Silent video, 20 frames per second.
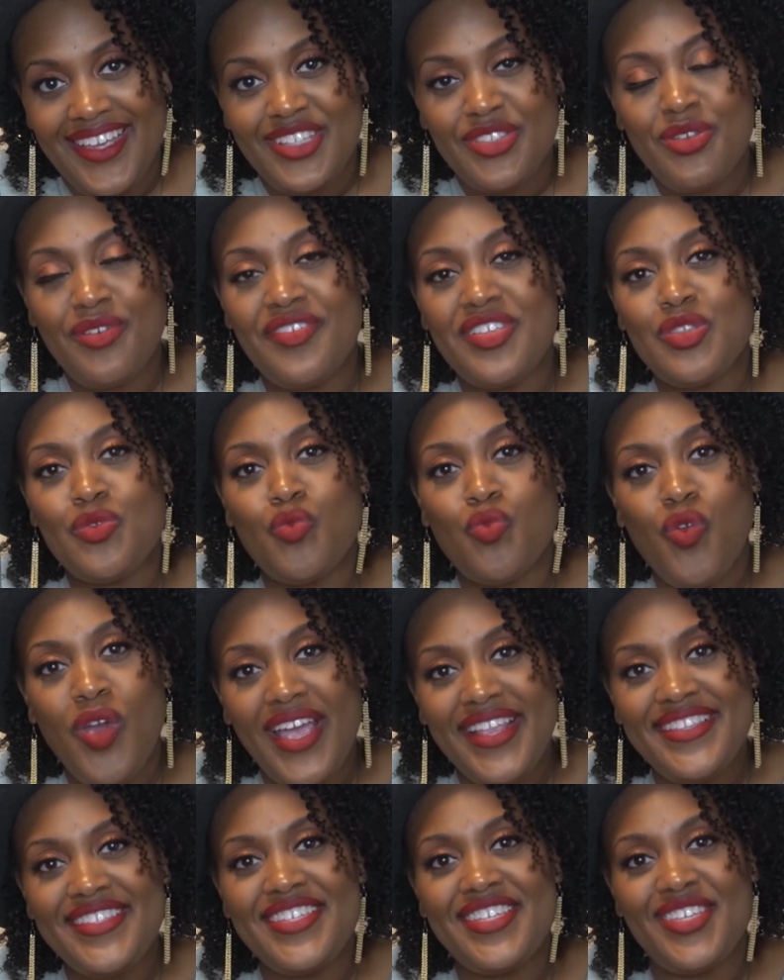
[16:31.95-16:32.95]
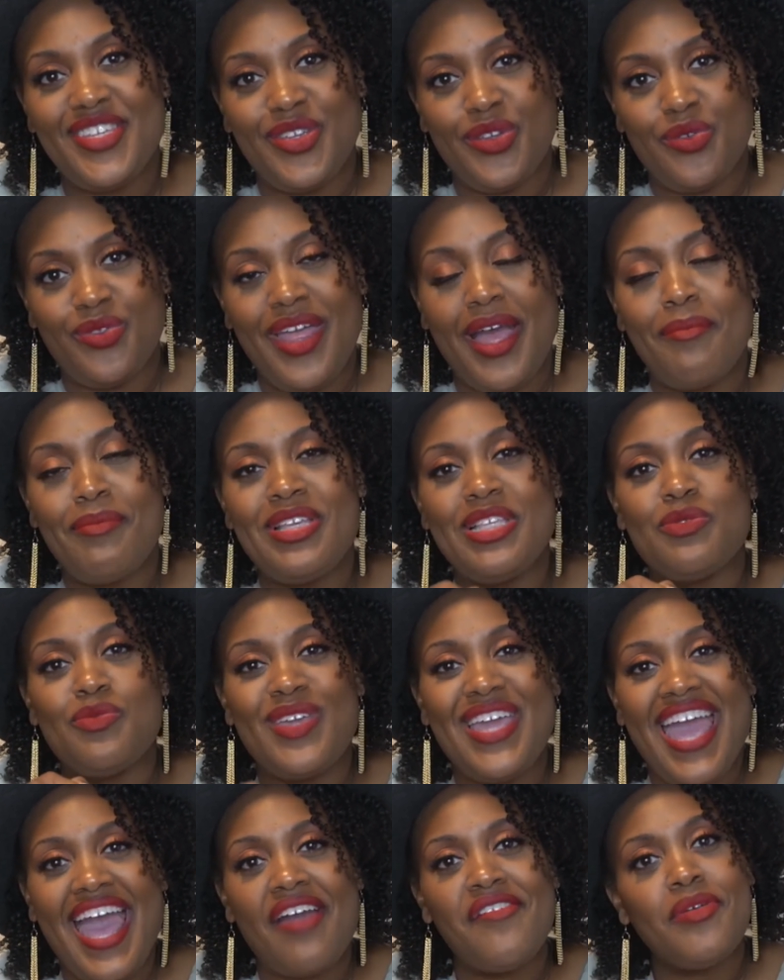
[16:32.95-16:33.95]
So if it's red to you, that means
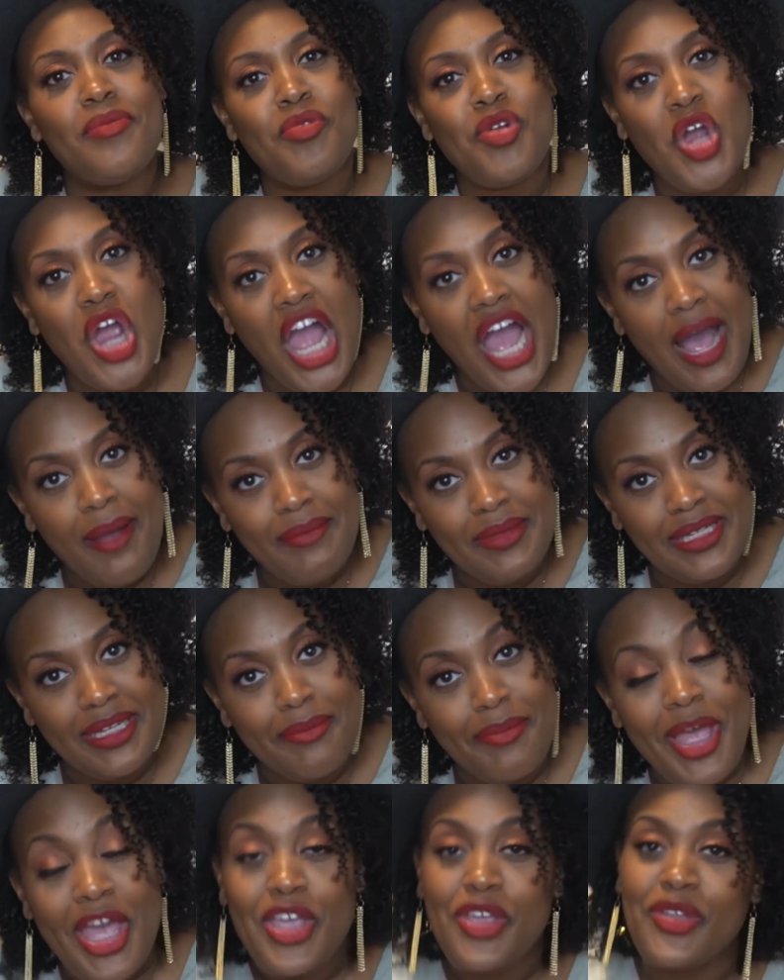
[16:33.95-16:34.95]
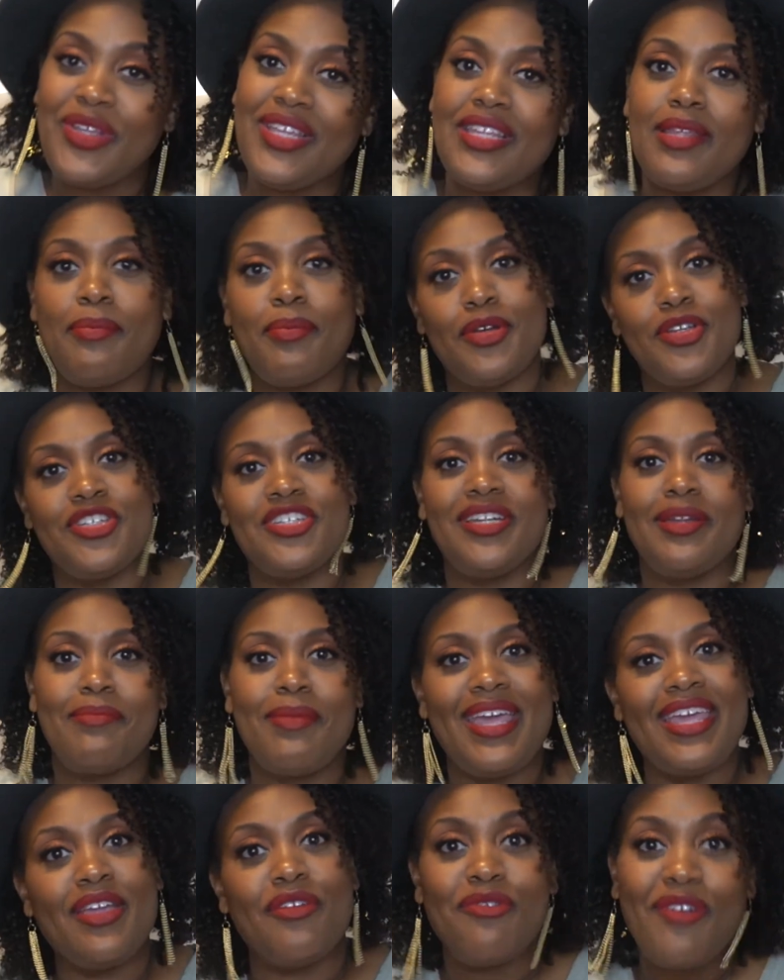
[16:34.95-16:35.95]
we have a problem. You need to push it and
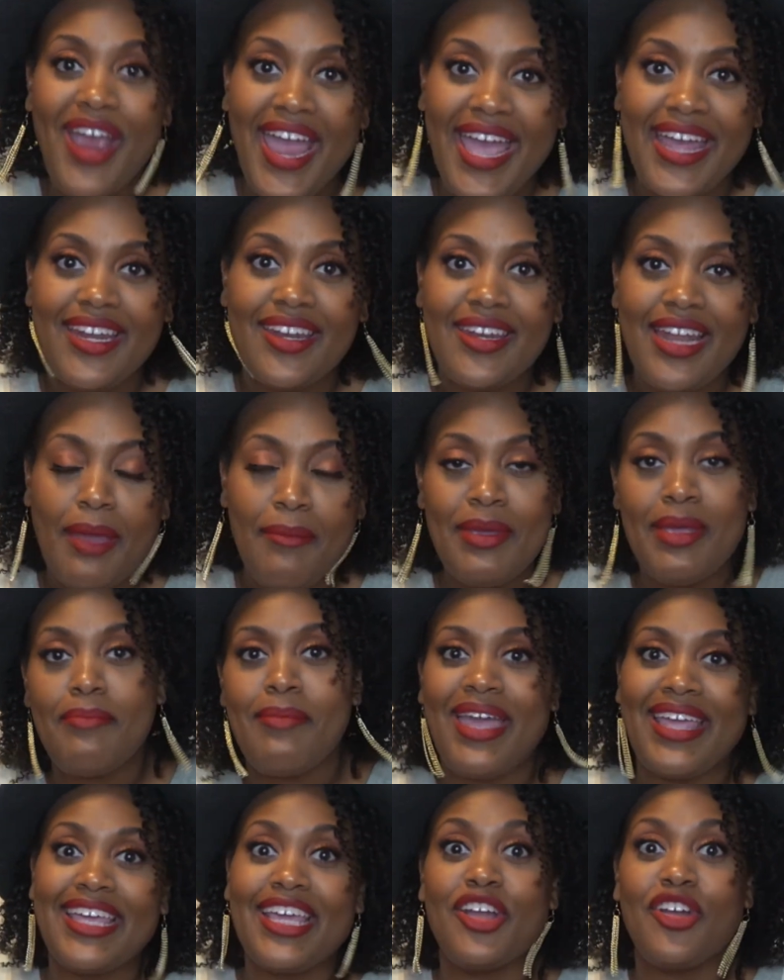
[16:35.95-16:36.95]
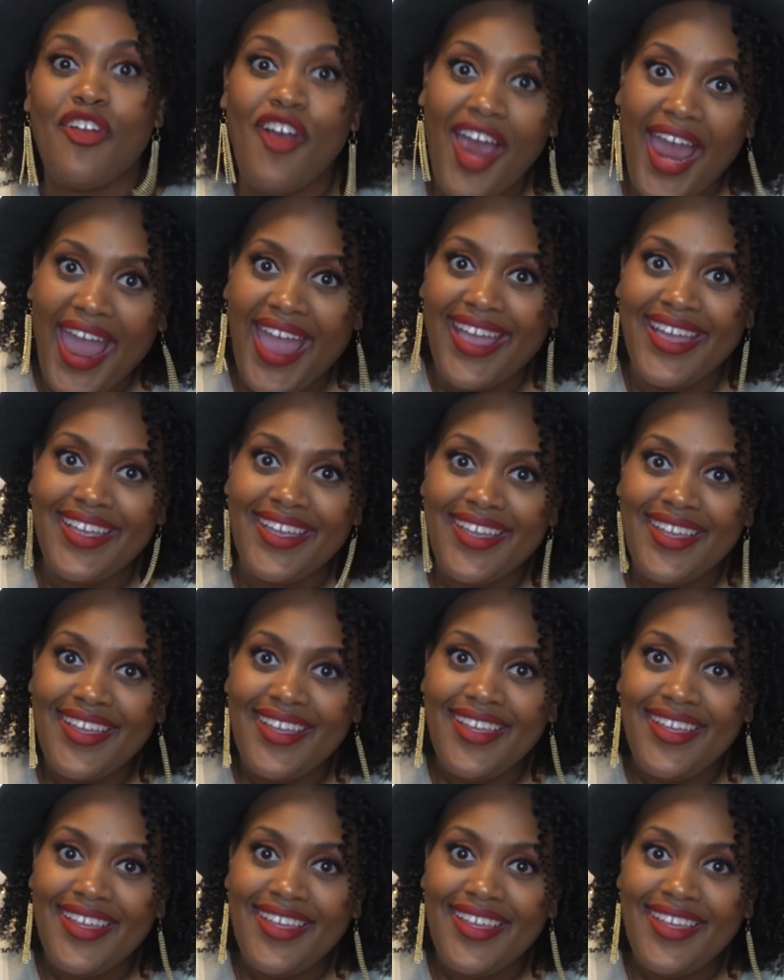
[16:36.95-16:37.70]
make it red. I mean, make it gray.